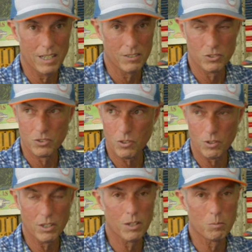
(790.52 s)
and so
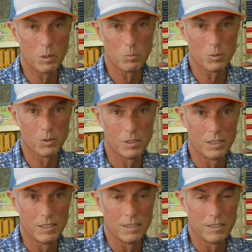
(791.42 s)
did other people
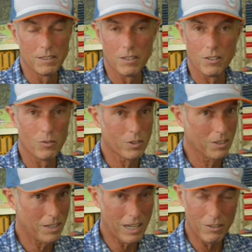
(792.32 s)
along with a
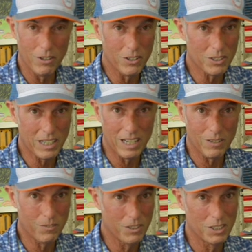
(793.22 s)
lot of other kind
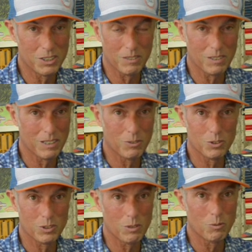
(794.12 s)
of fish. I mean, it
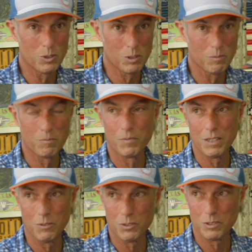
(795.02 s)
was it was a
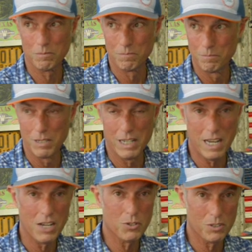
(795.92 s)
it was a
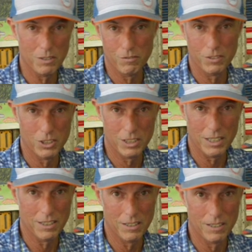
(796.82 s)
menagerie of fish
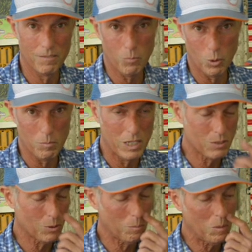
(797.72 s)
down there at Port
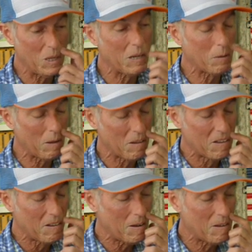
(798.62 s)
Mansfield. But anyway,
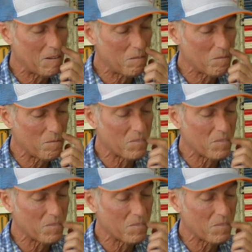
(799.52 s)
um,